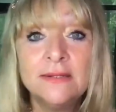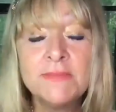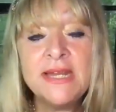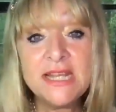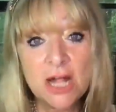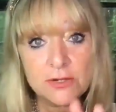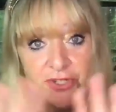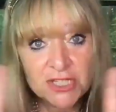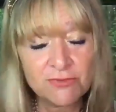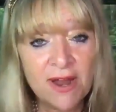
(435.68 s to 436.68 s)
Many
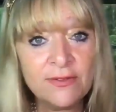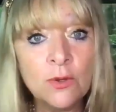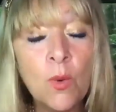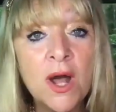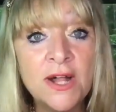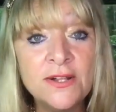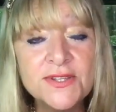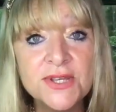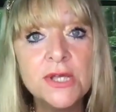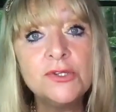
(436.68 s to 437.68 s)
cultures around the world
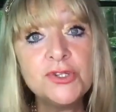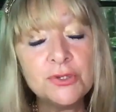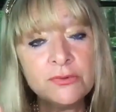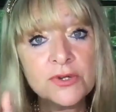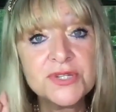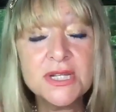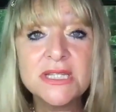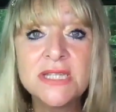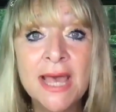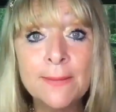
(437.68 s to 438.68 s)
do not
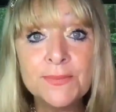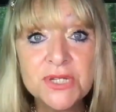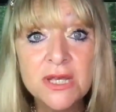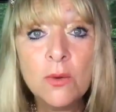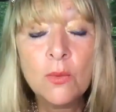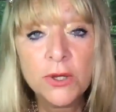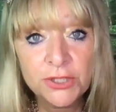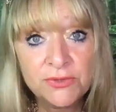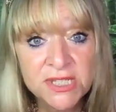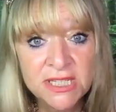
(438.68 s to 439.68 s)
accept what
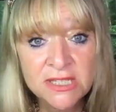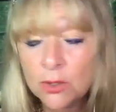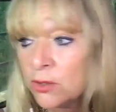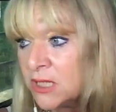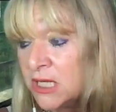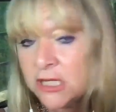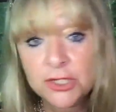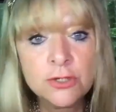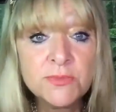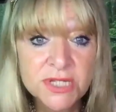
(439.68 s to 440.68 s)
you did on the
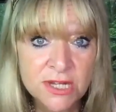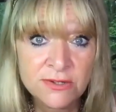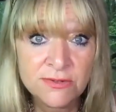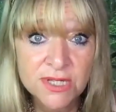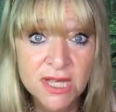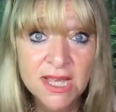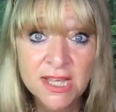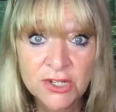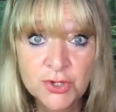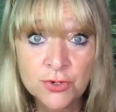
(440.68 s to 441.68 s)
tombstones
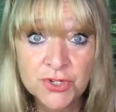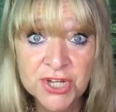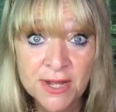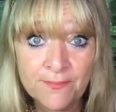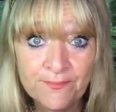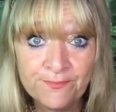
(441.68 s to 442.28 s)
in Georgia.